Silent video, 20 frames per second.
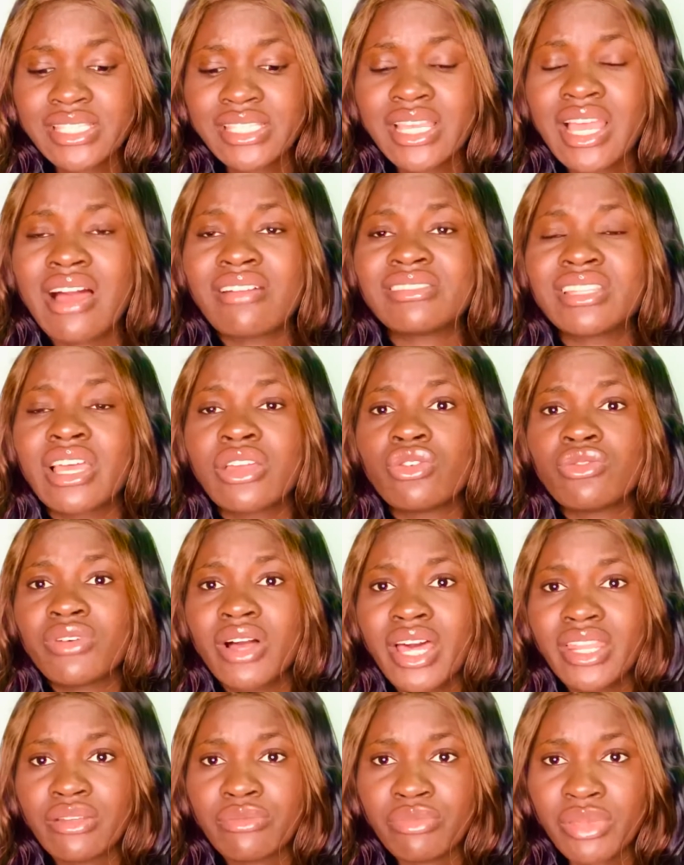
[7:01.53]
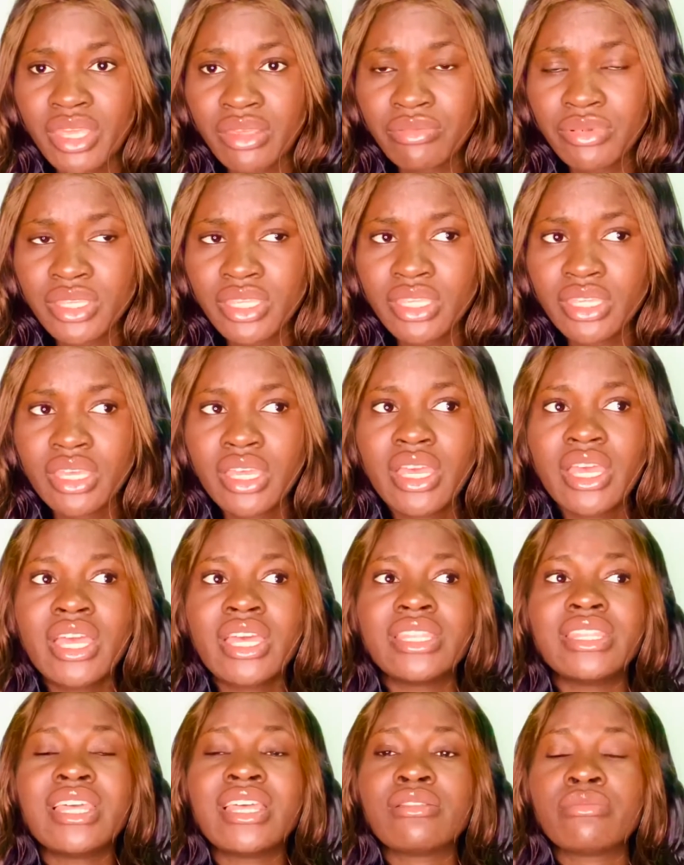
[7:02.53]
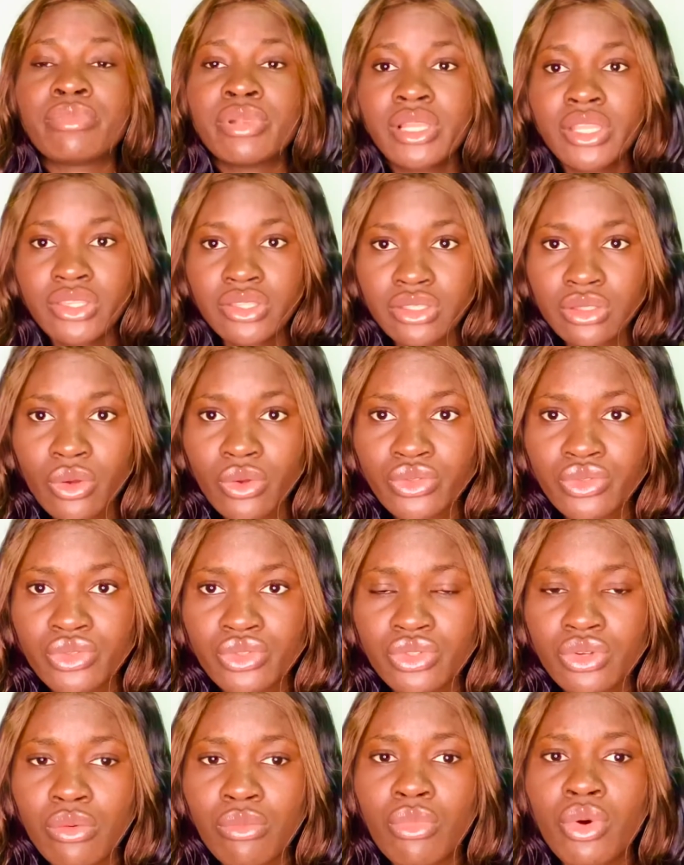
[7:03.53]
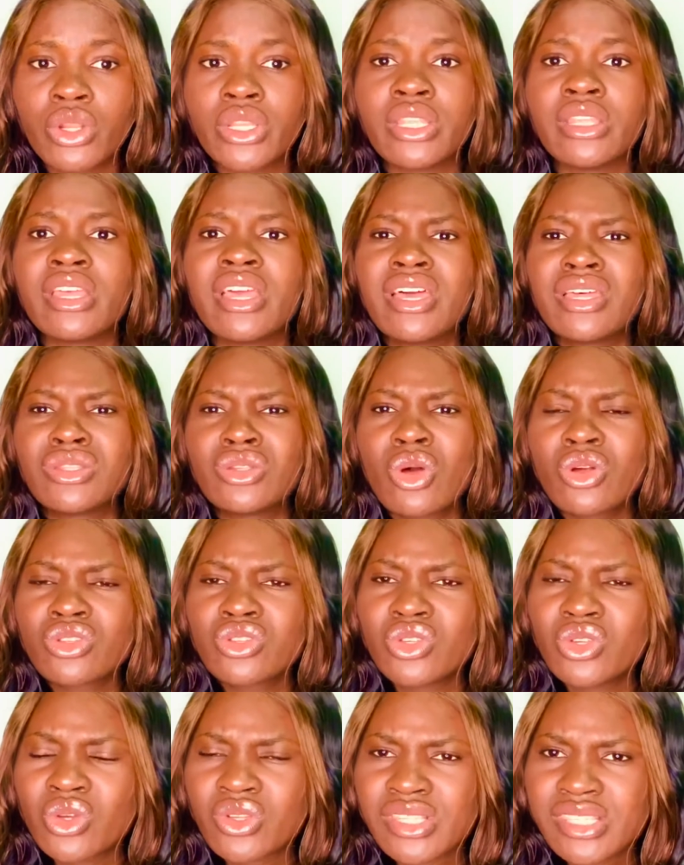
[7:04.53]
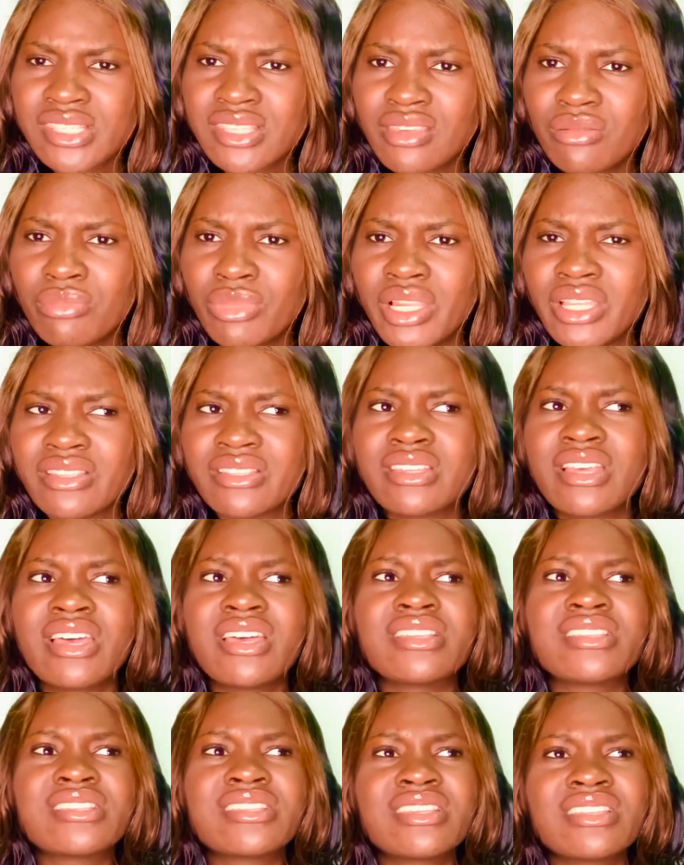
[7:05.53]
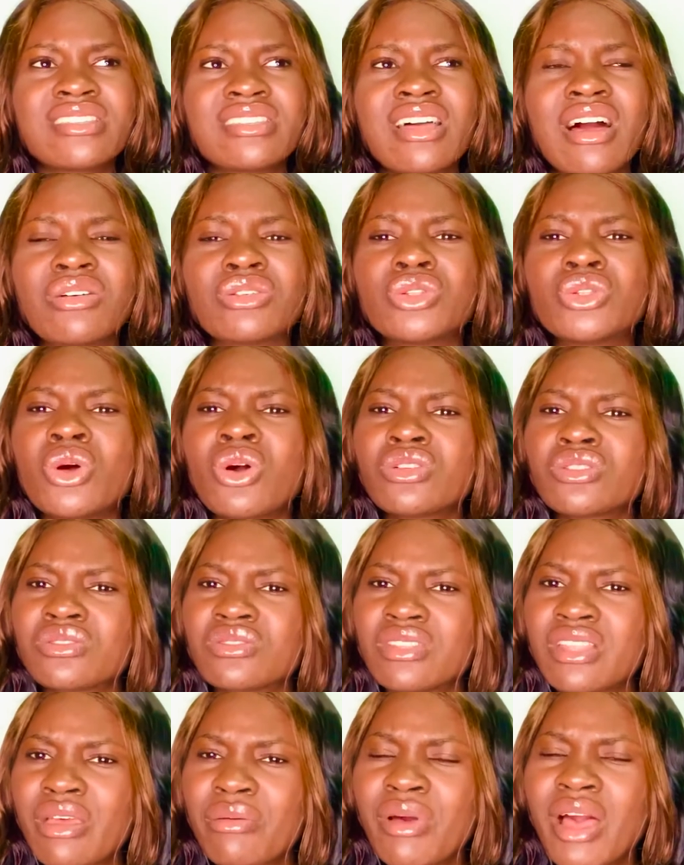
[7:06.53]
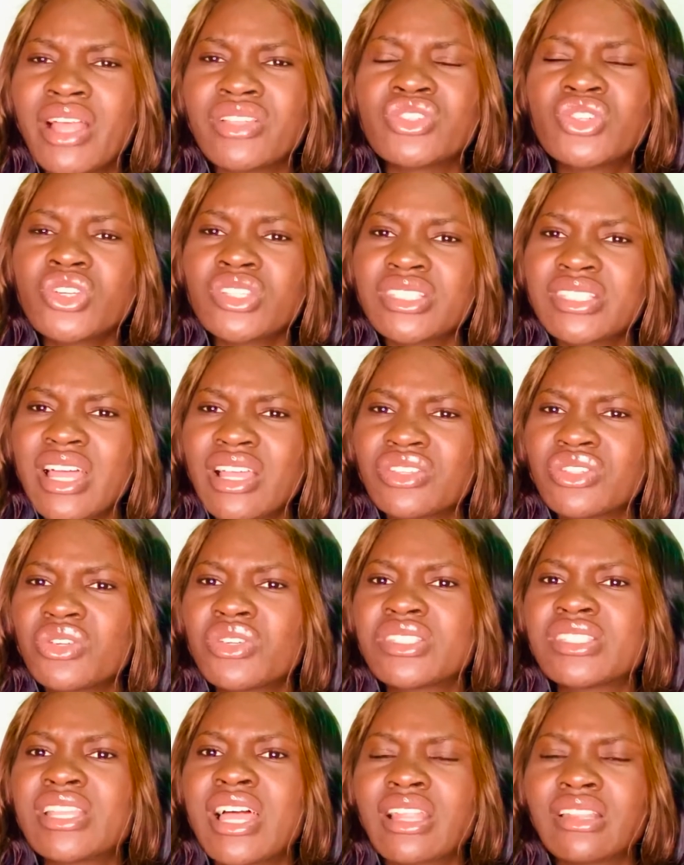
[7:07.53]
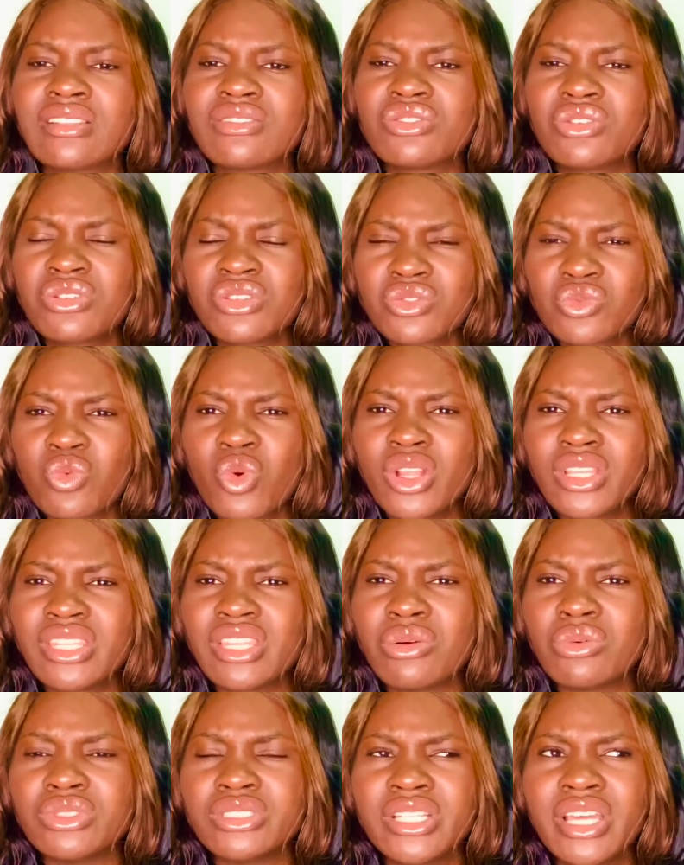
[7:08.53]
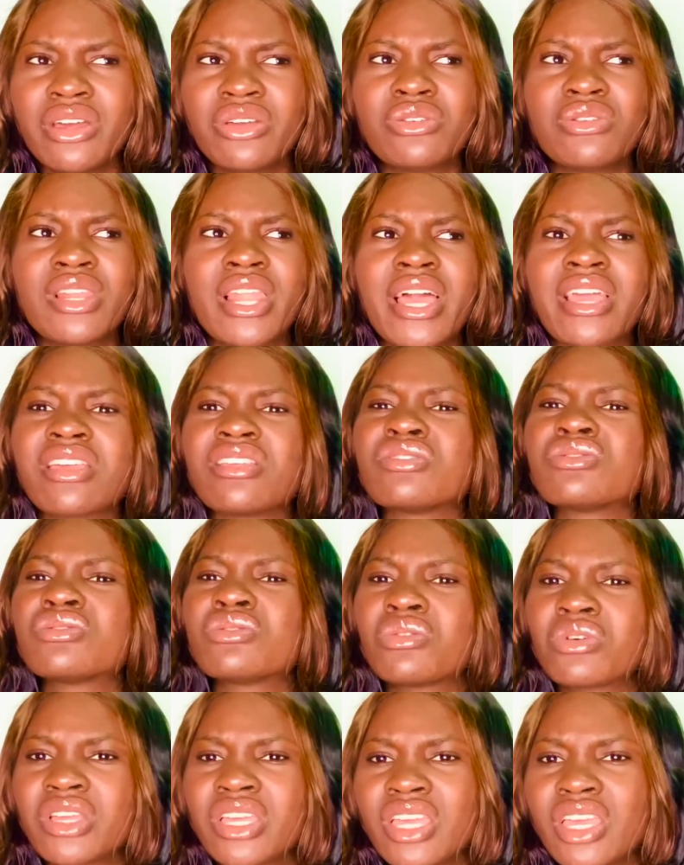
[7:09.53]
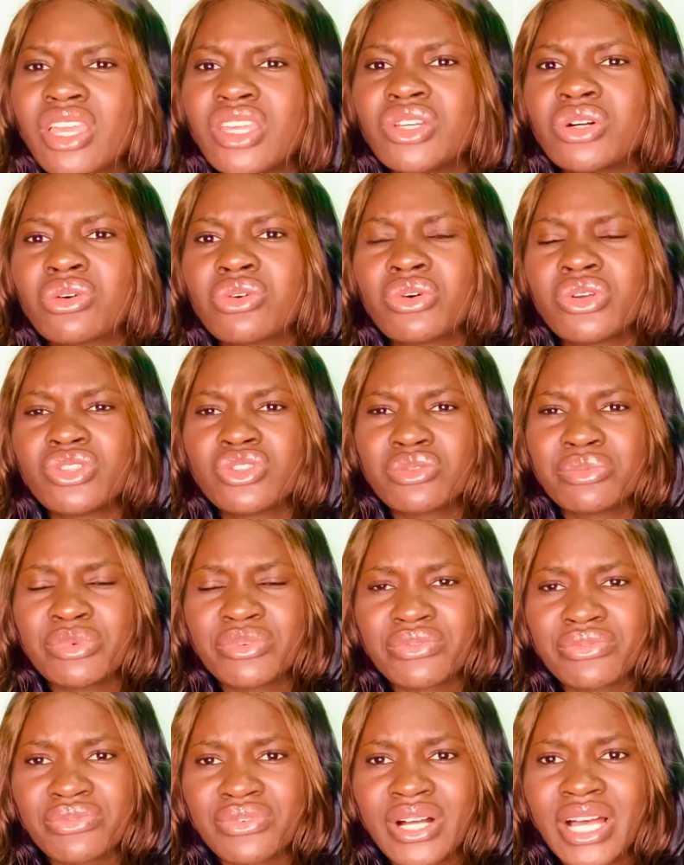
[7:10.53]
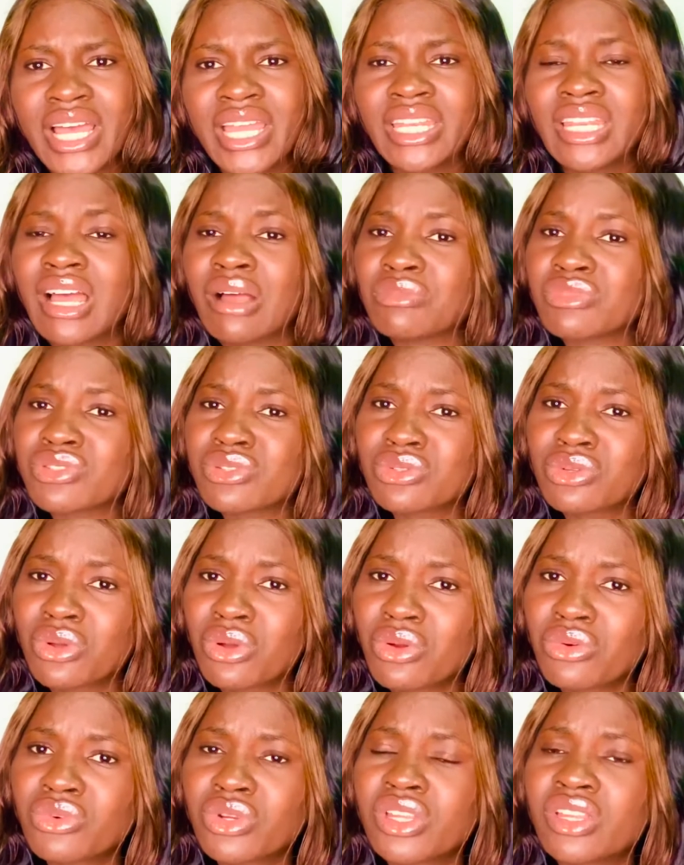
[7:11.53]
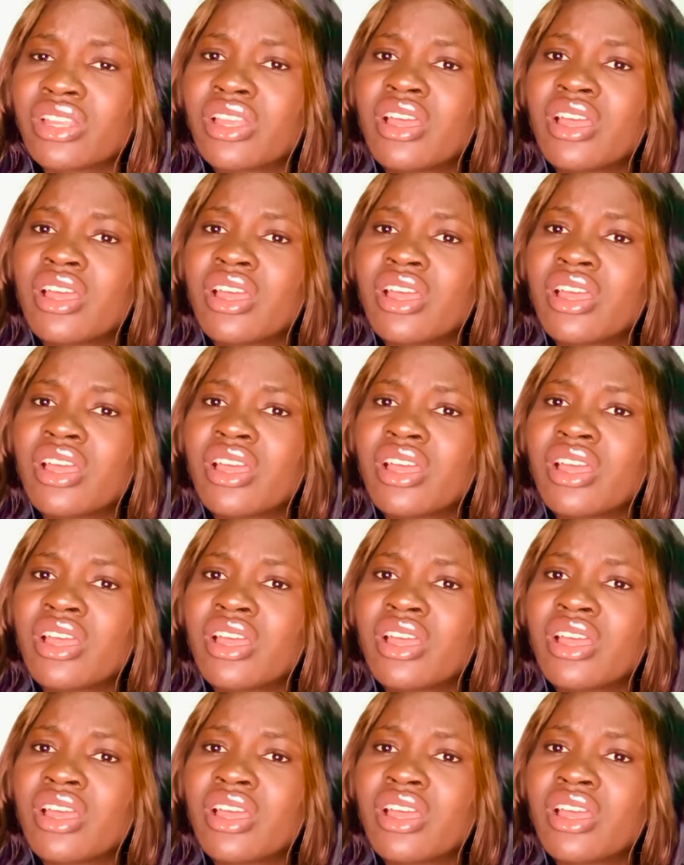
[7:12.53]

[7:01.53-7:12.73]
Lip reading: after you've had a baby, then please talk to somebody. Talk to your siblings. Sit down, talk to them, and just what they will tell you, like, it's okay, you're going to be fine, I'm sorry,